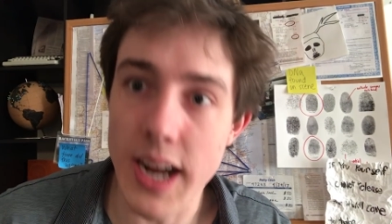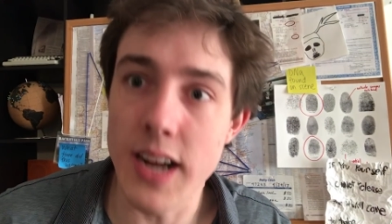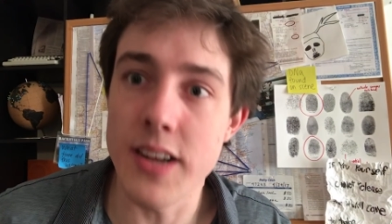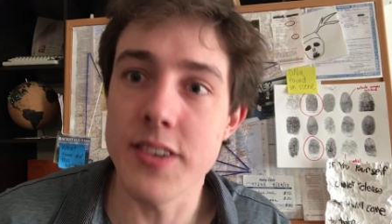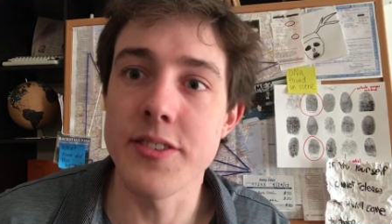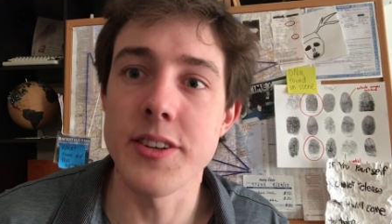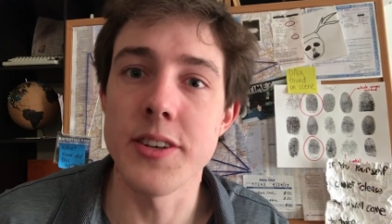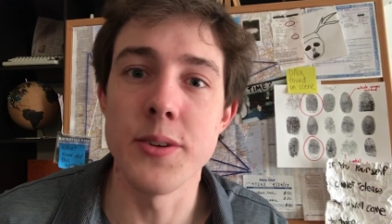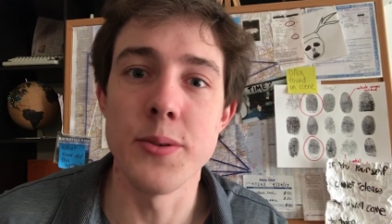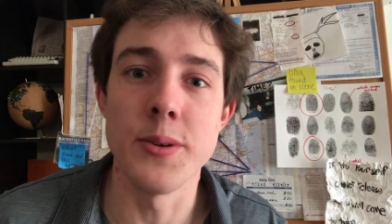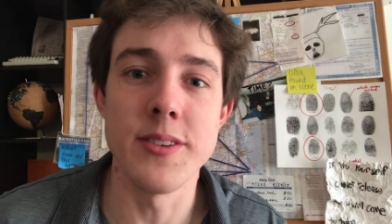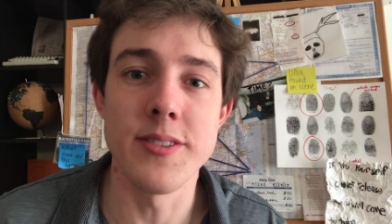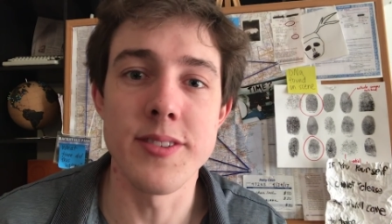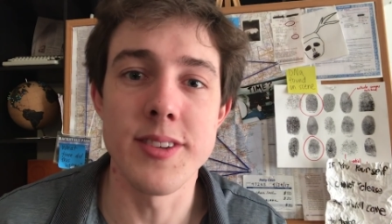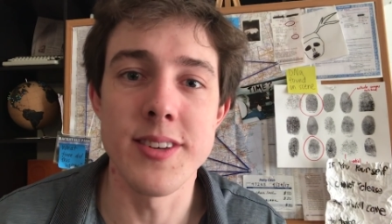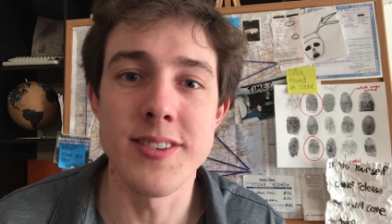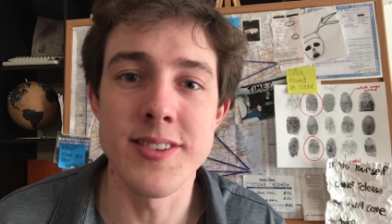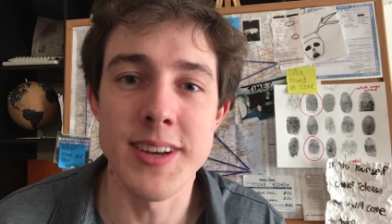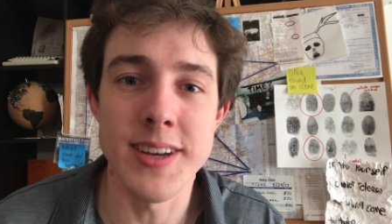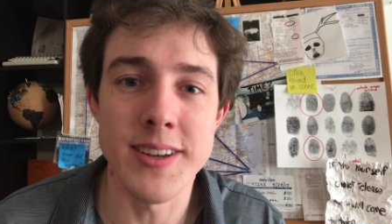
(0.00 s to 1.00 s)
ask you, is
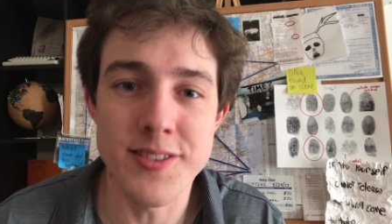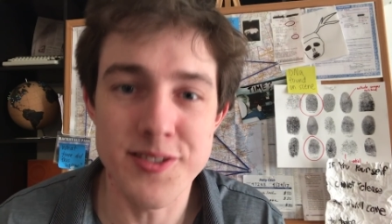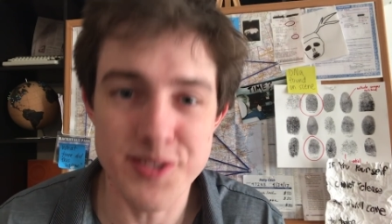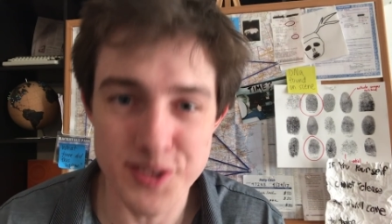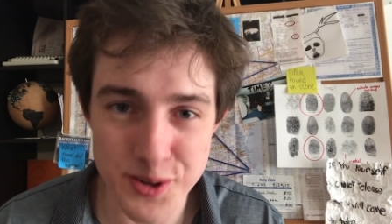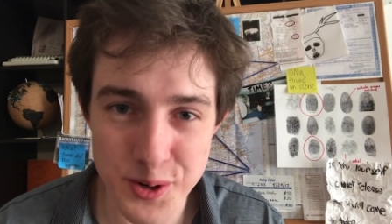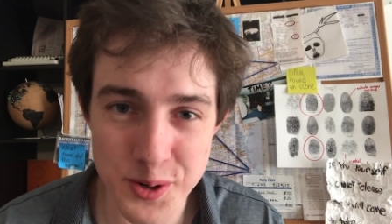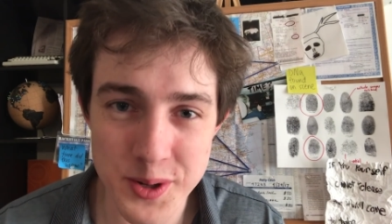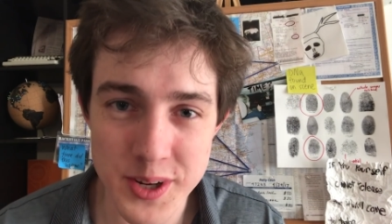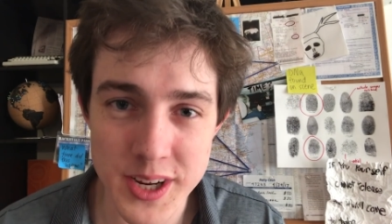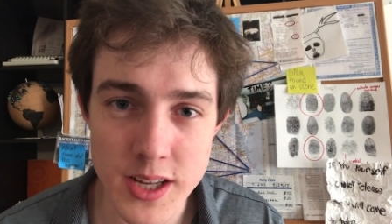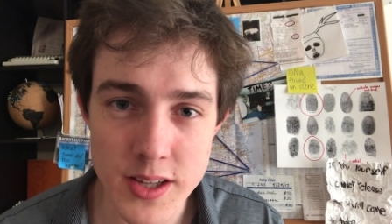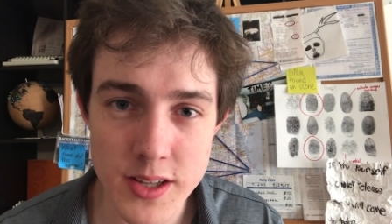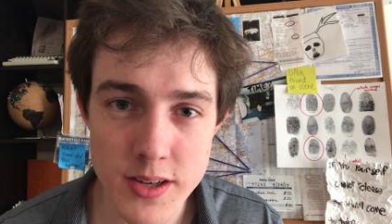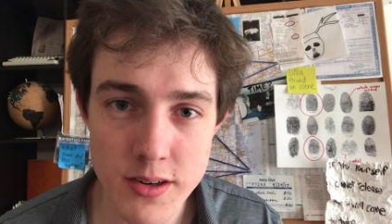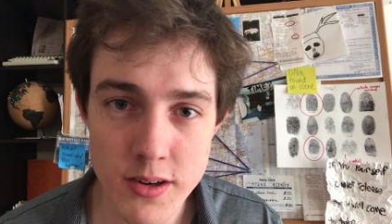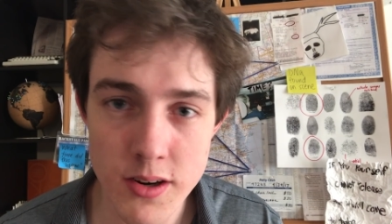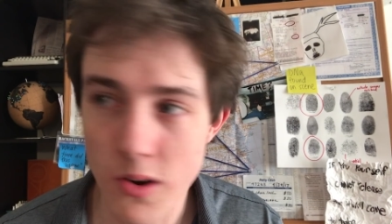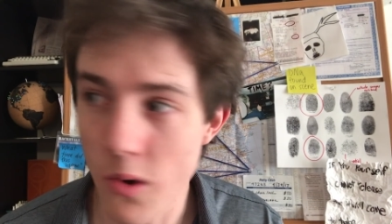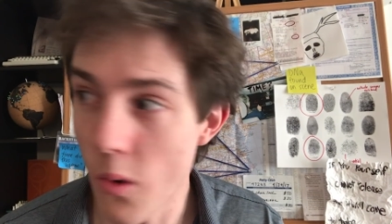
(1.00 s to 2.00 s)
this a serial
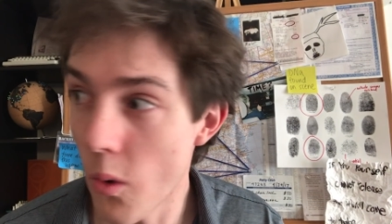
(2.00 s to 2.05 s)
killer,